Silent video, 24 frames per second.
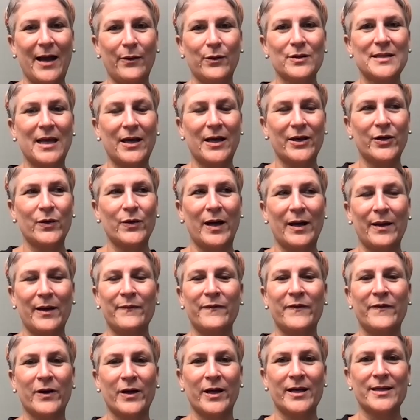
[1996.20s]
will tell you, I am
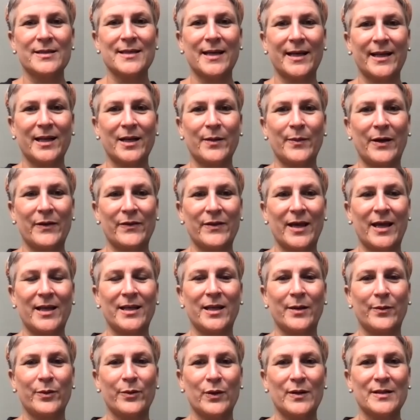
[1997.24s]
very excited about the
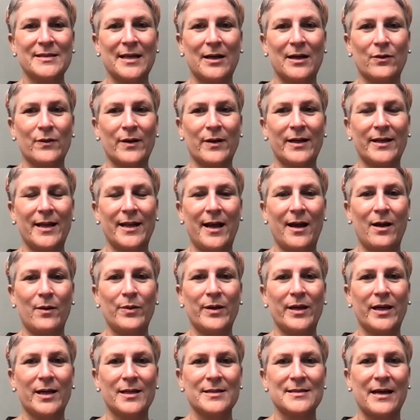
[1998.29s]
NWSL right now
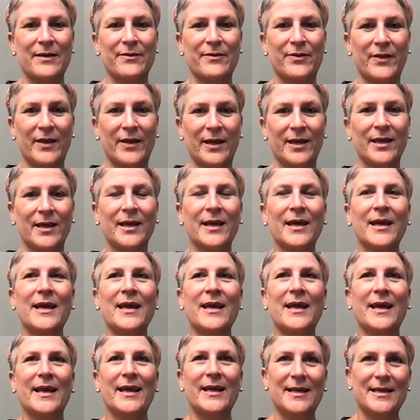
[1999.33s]
because I think
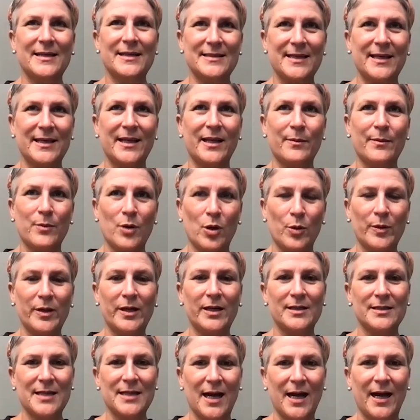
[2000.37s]
it is in a
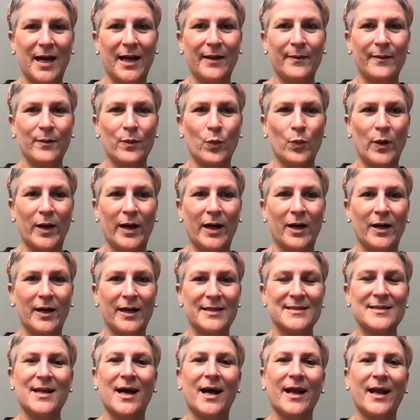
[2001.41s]
moment in time where
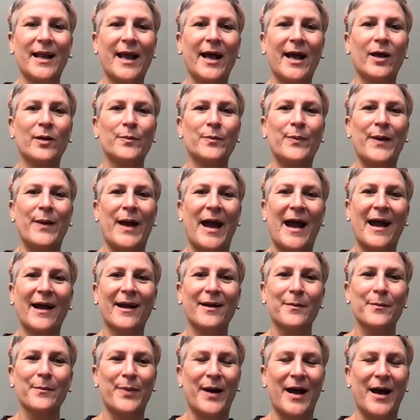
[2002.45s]
it's not held
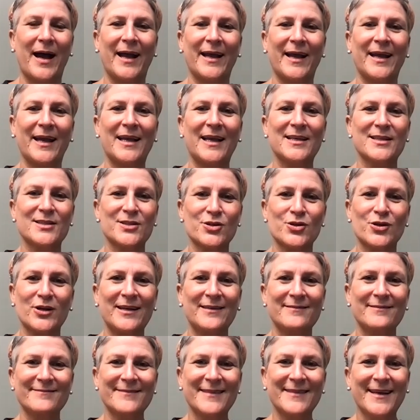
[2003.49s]
back by
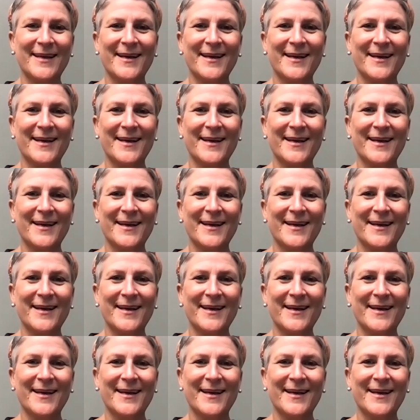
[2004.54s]
history